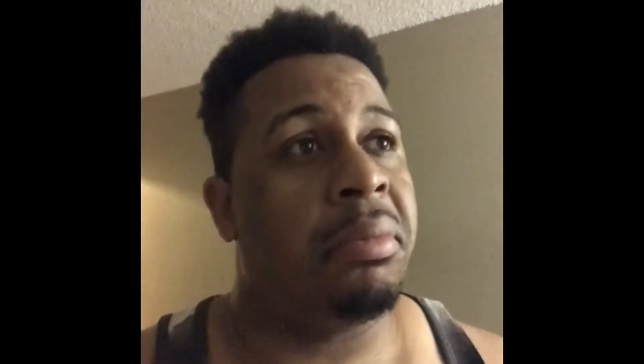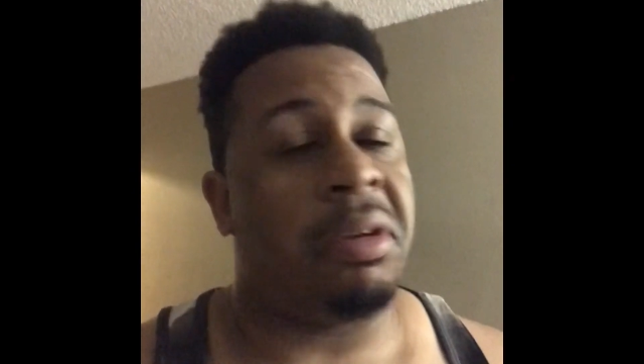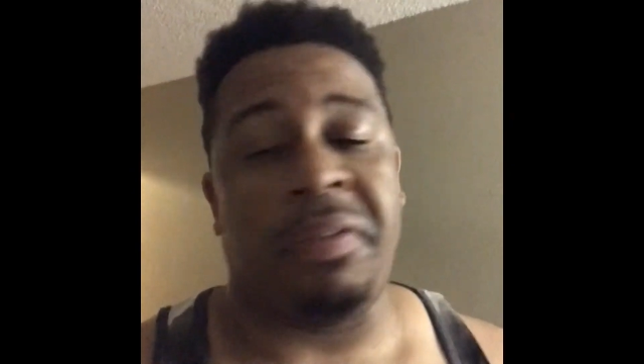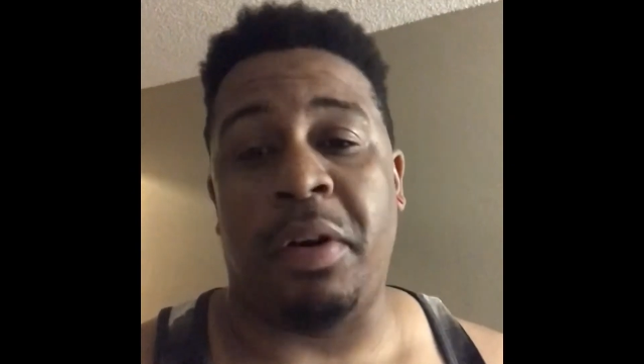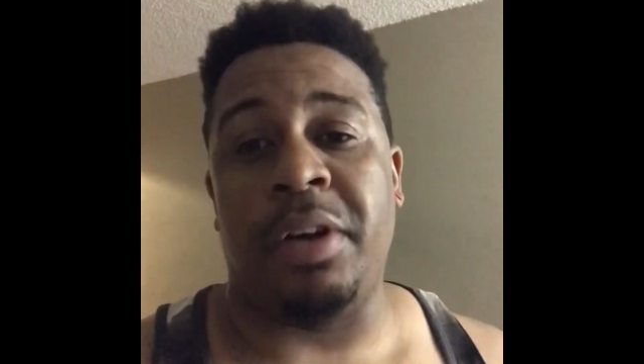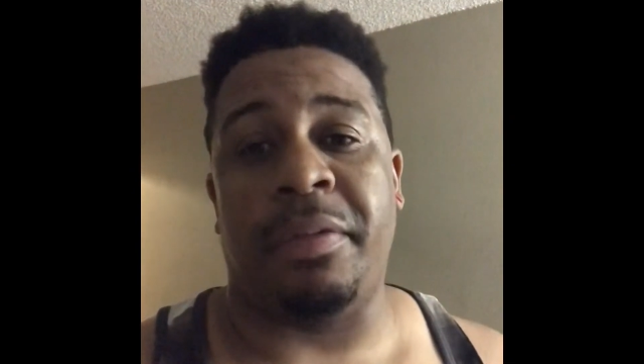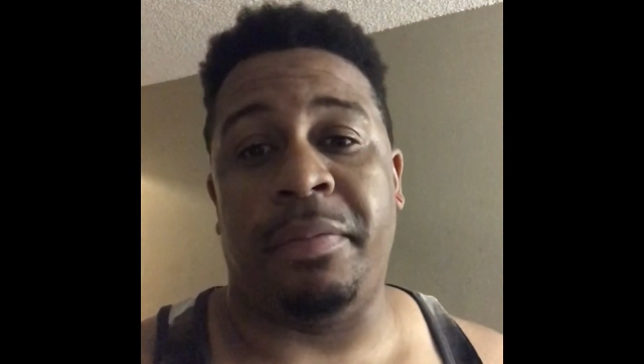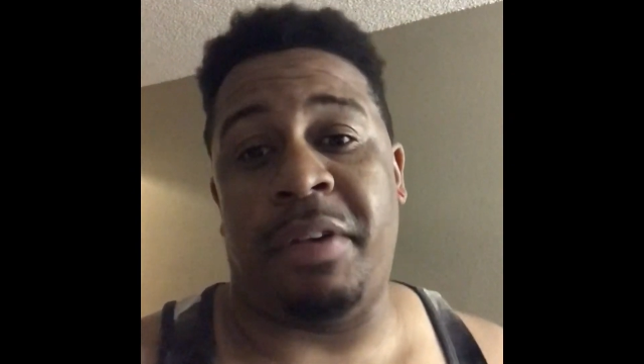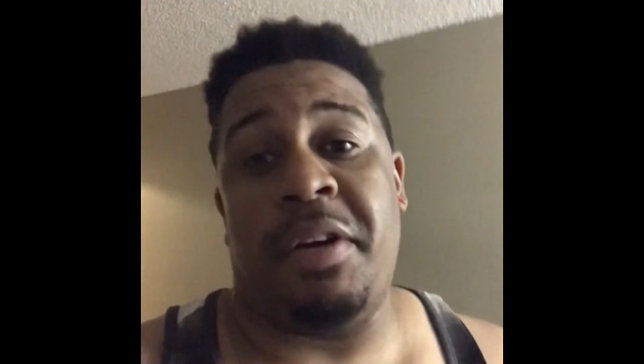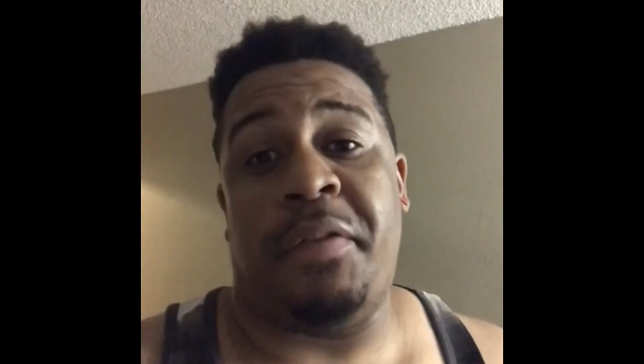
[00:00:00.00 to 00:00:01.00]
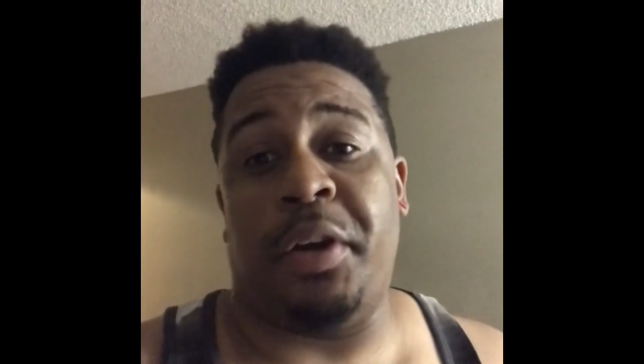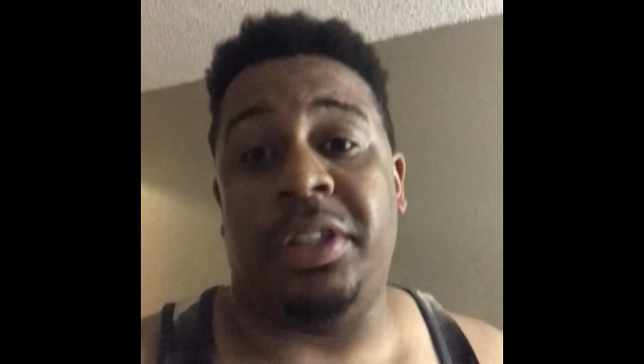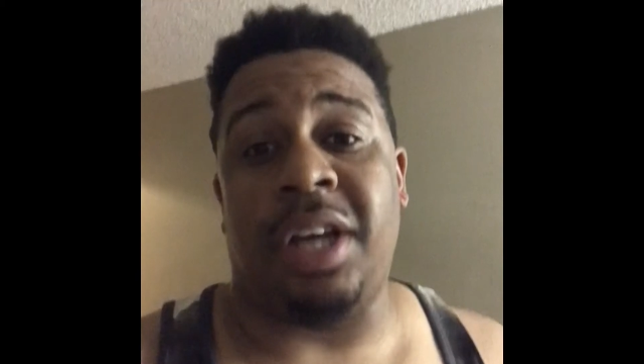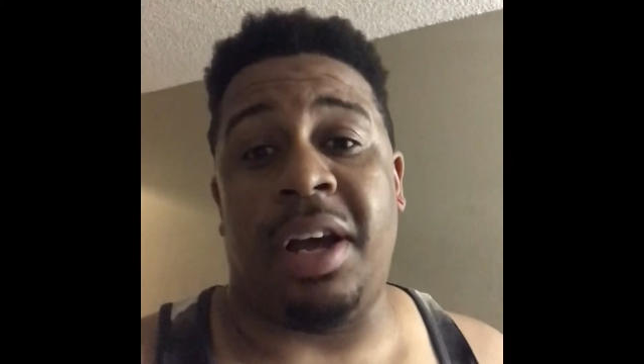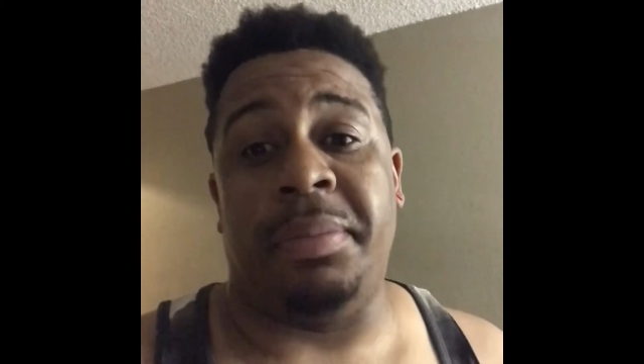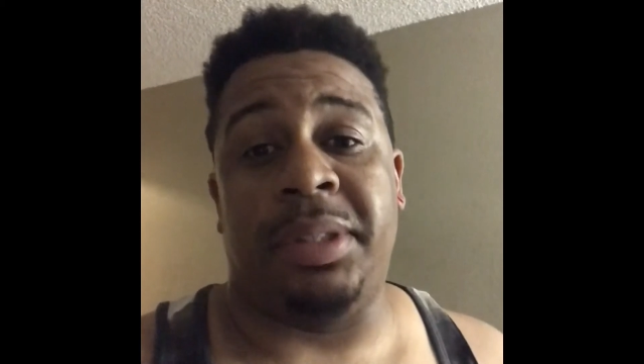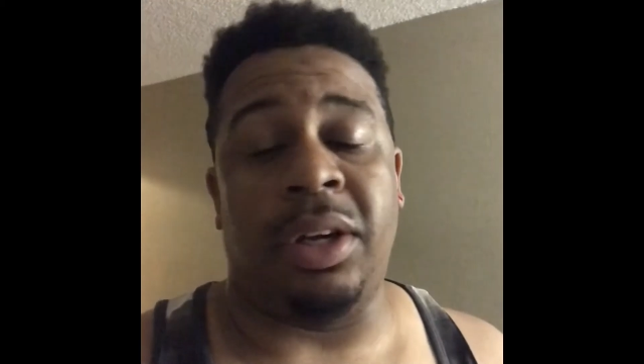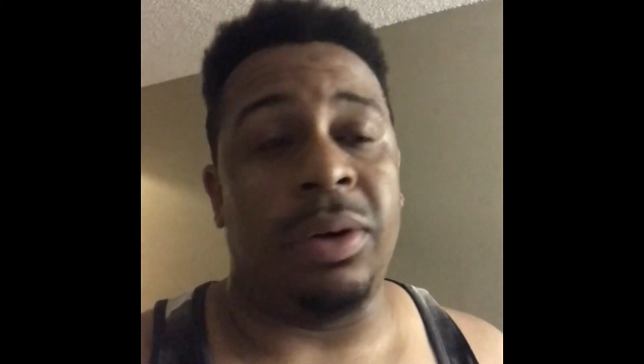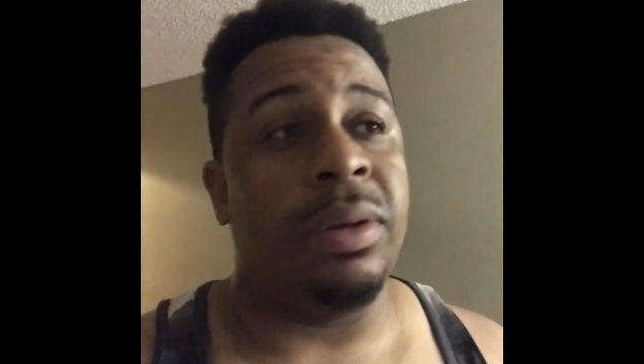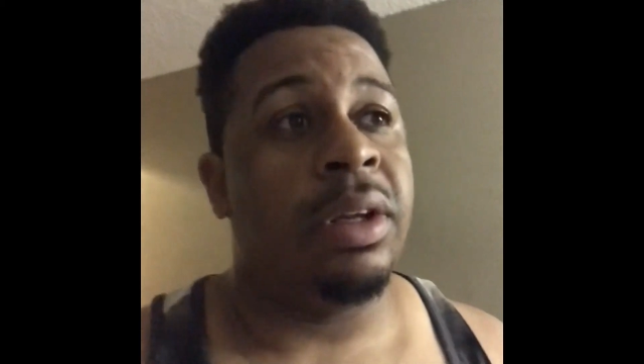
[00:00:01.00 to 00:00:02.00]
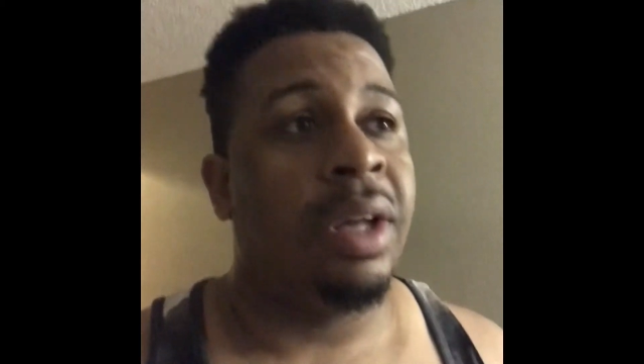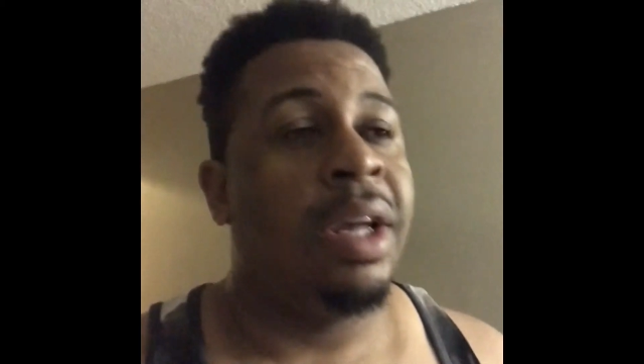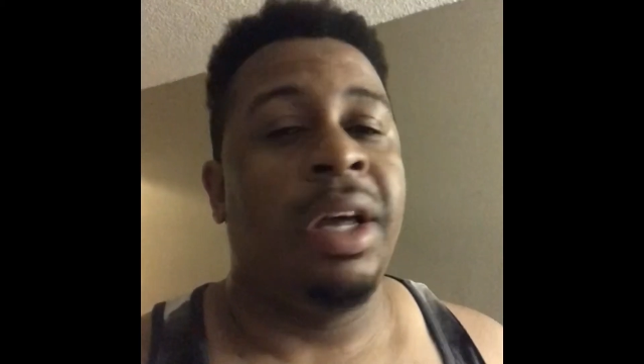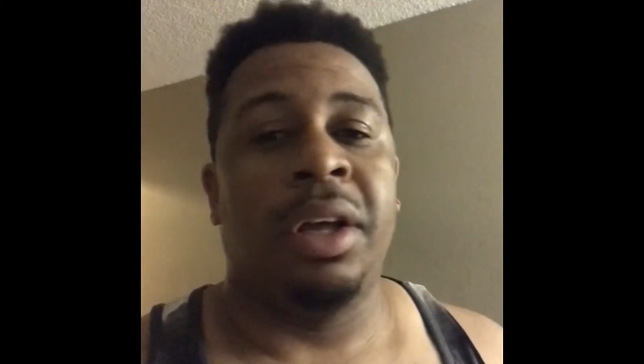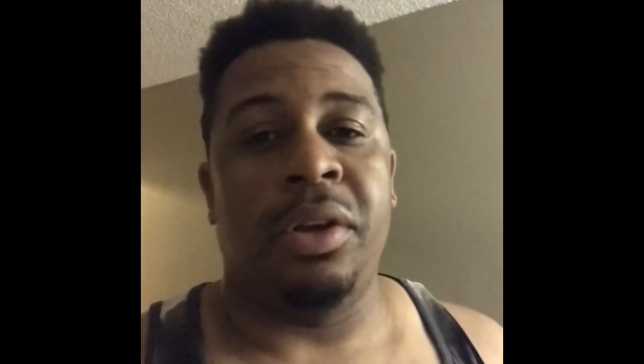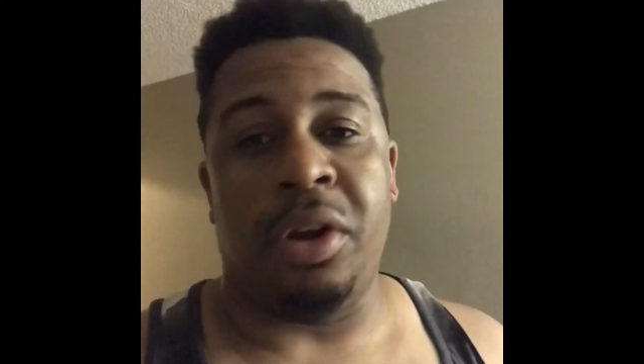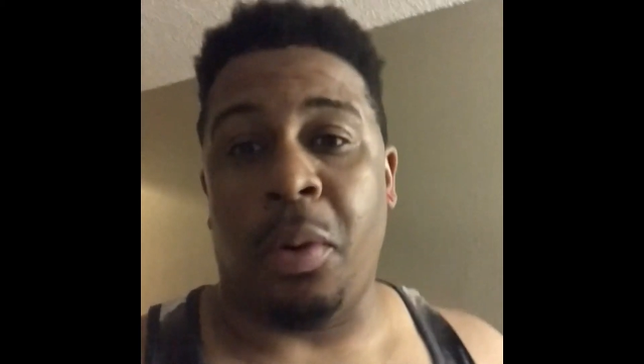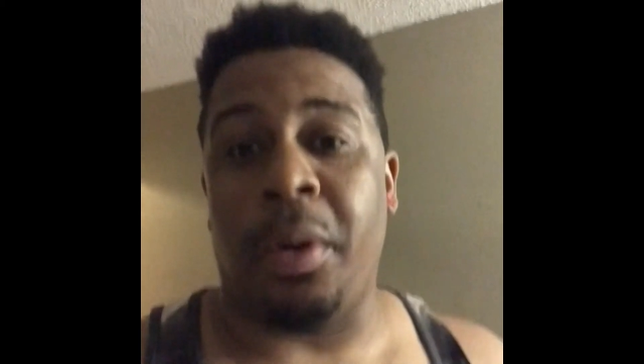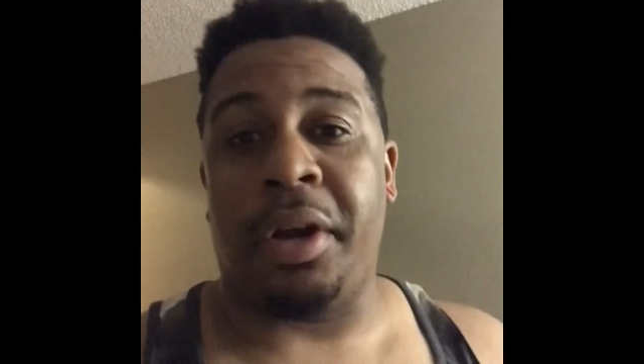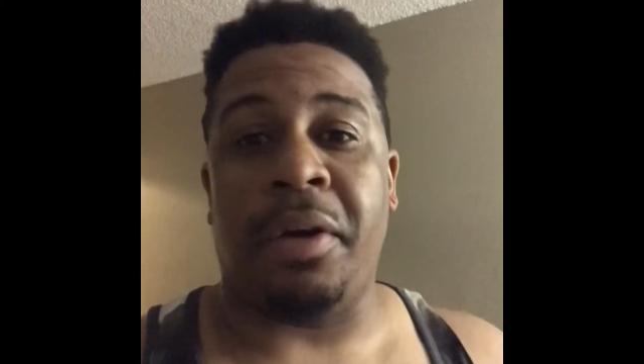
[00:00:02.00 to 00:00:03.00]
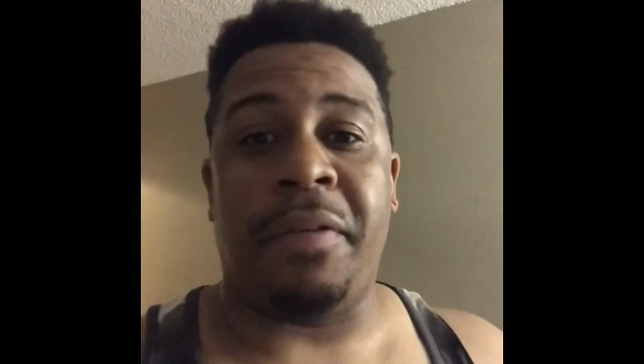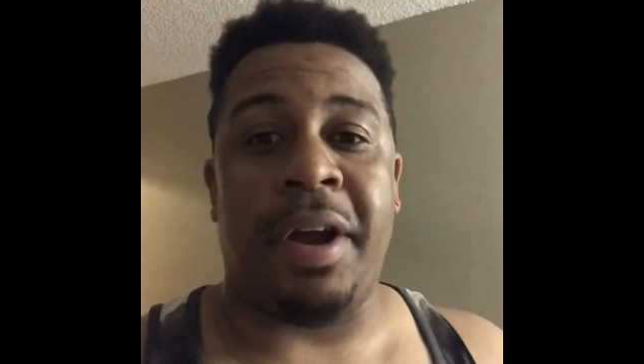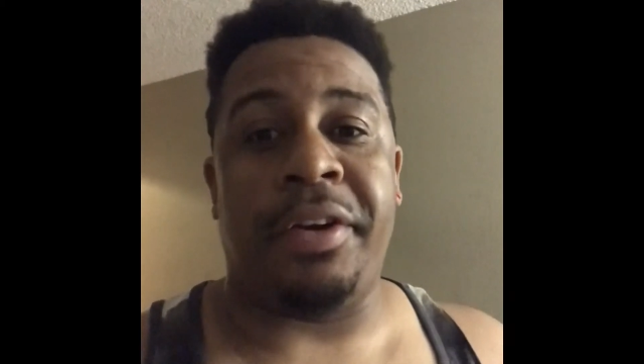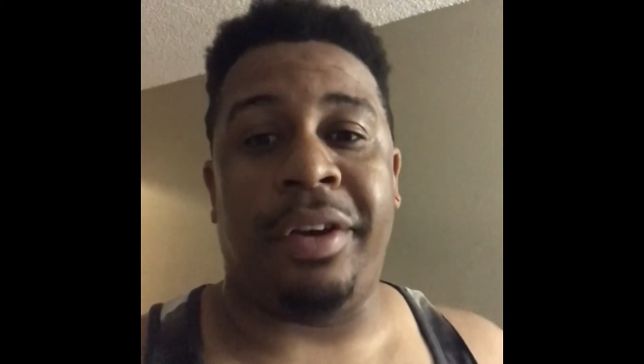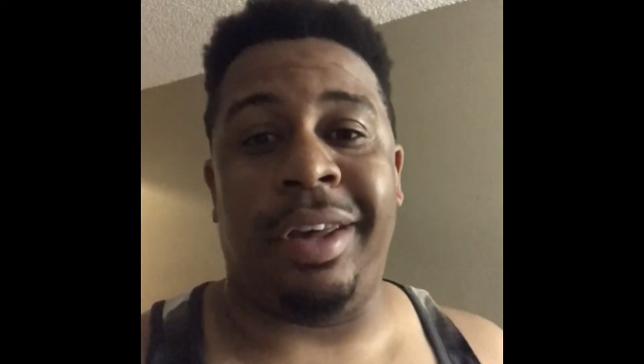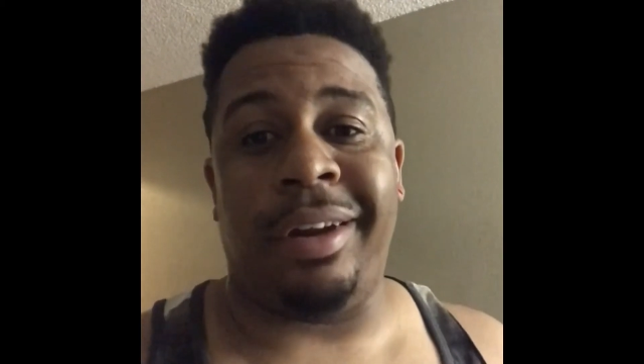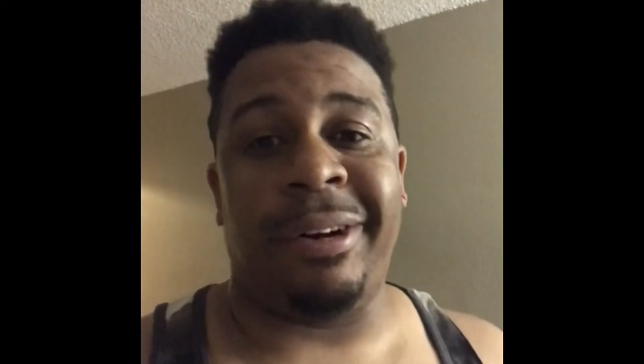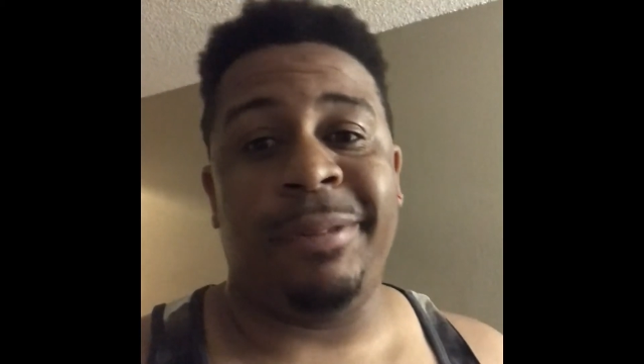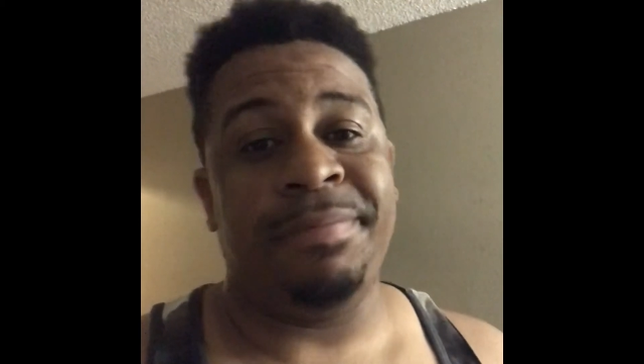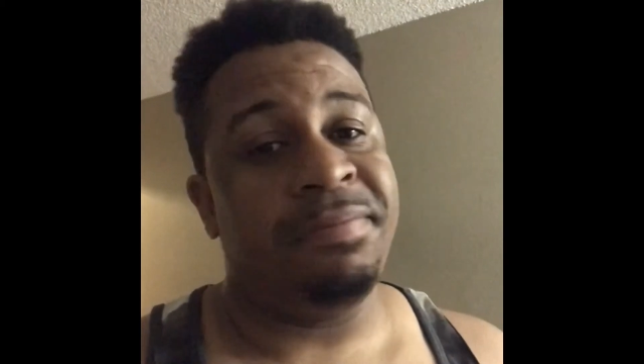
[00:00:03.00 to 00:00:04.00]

their very first time. So you know where to go find your gear,